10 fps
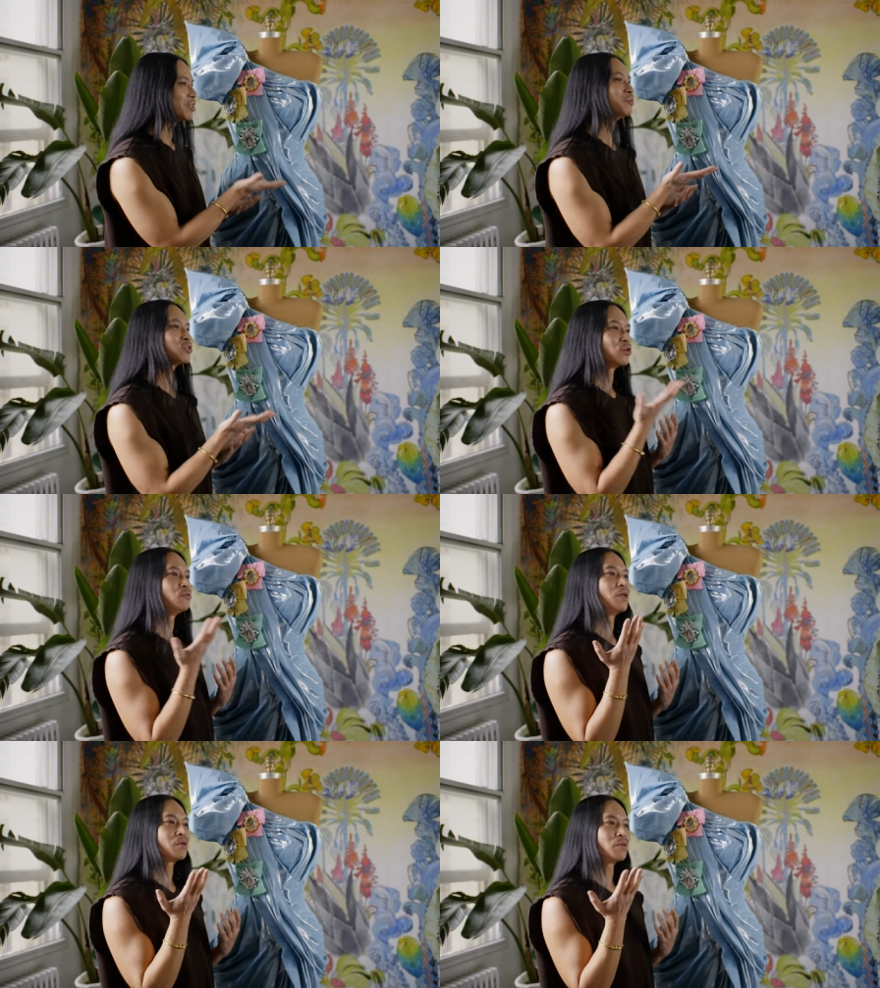it started
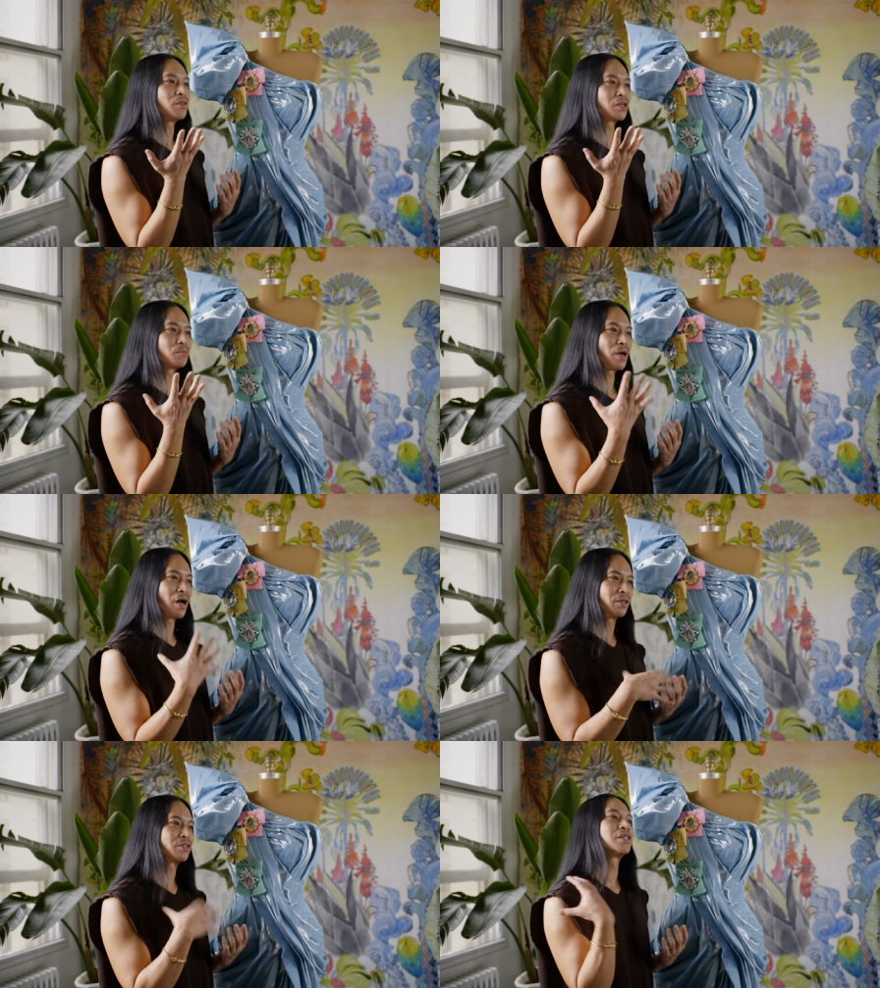to make me think
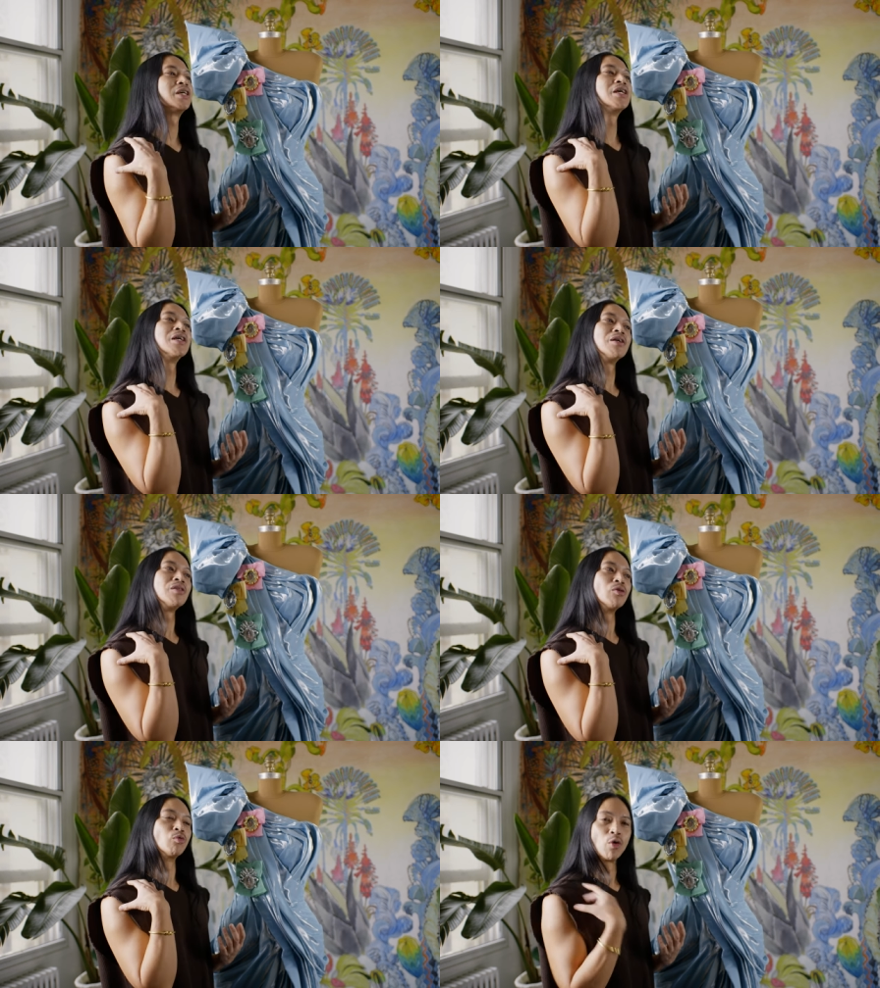about
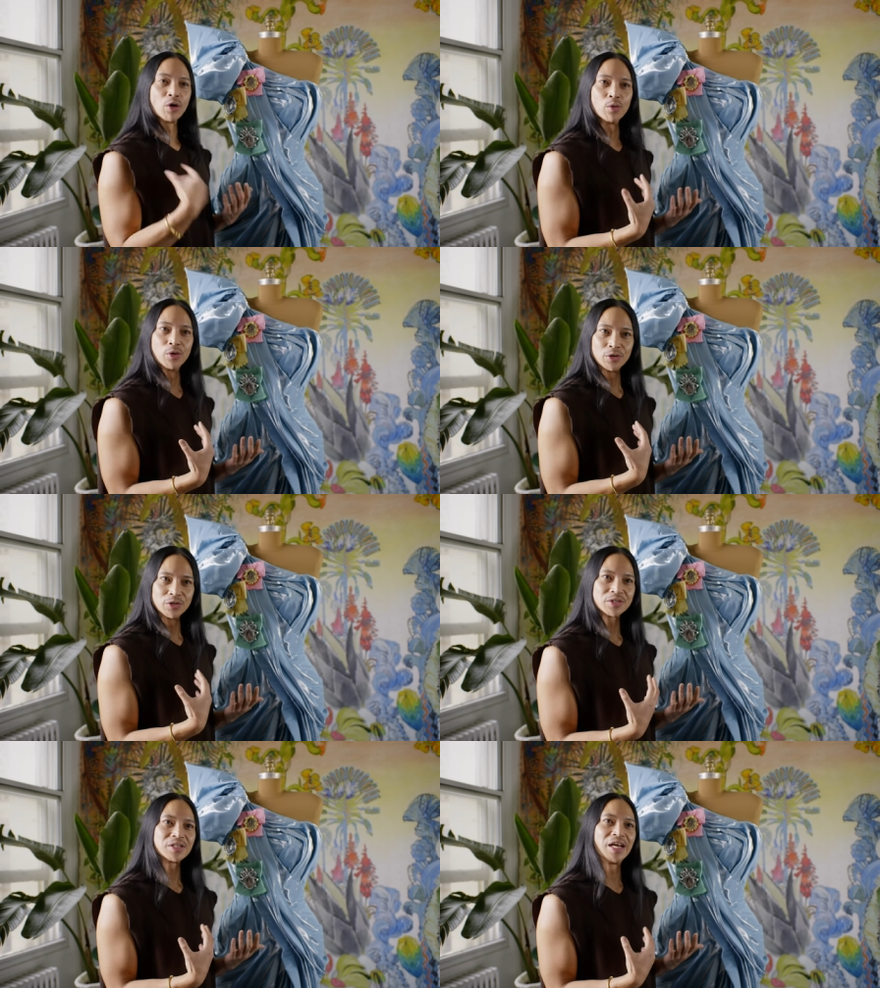the royal
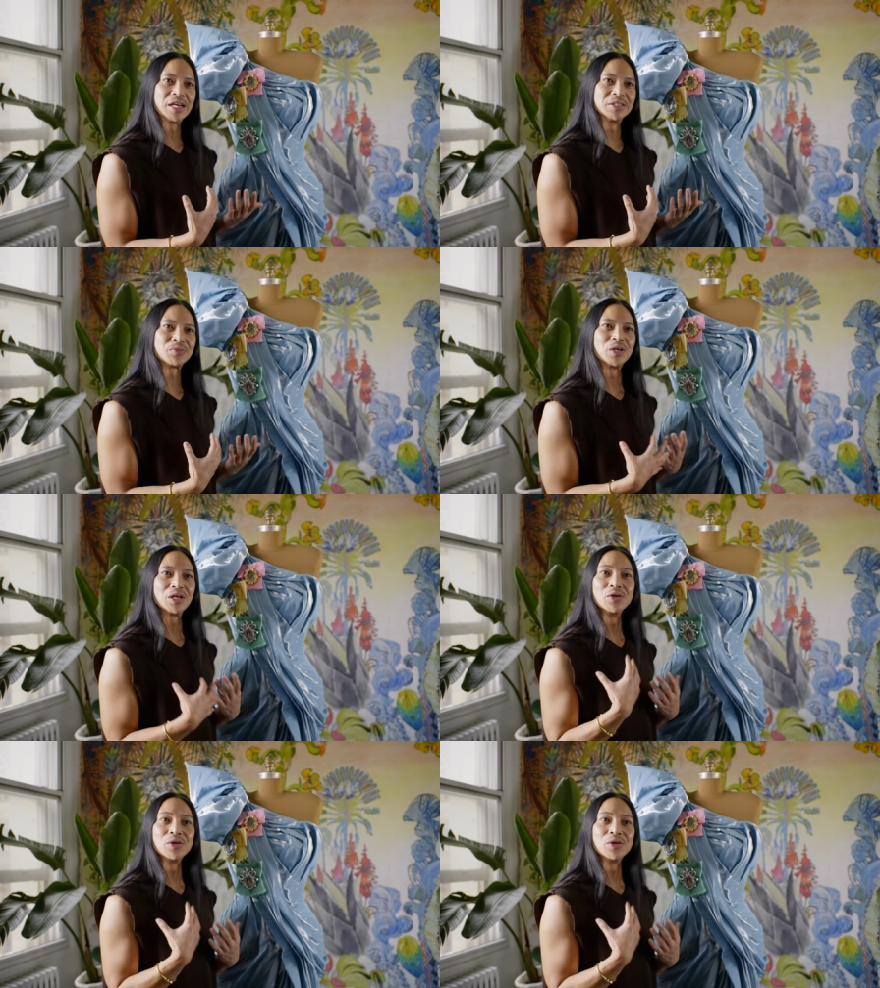orders. And when I